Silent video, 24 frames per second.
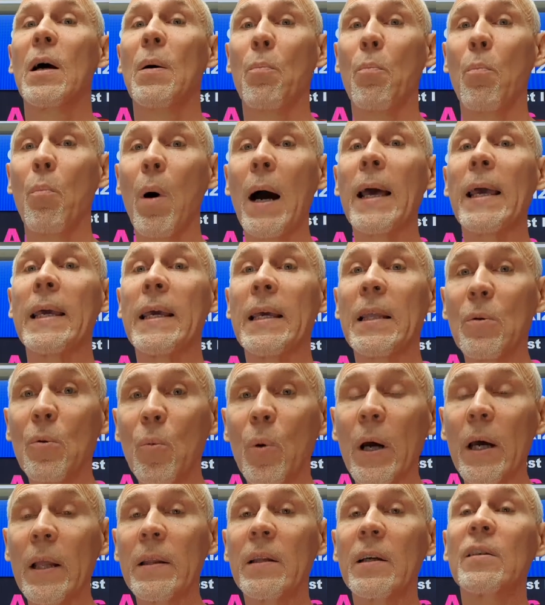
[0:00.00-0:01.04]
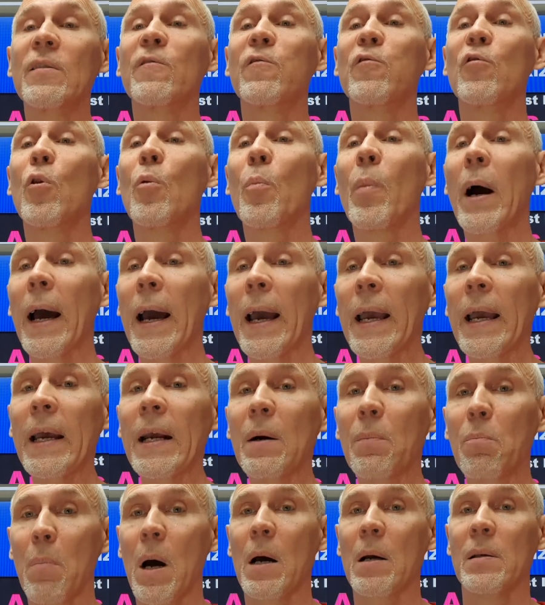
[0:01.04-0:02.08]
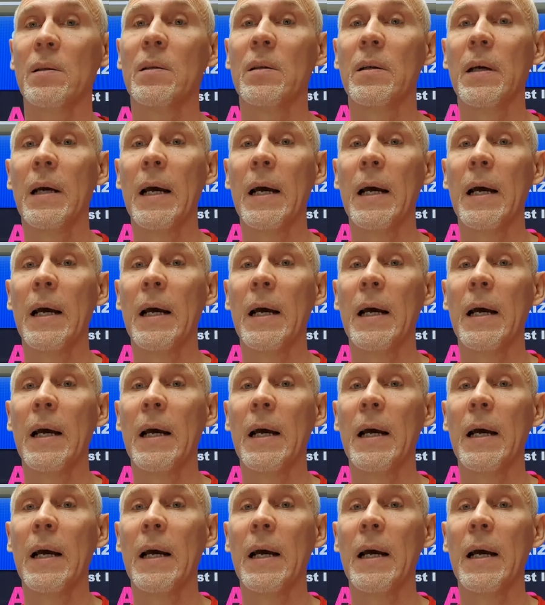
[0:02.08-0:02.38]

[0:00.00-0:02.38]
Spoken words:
by inventors from Airbus.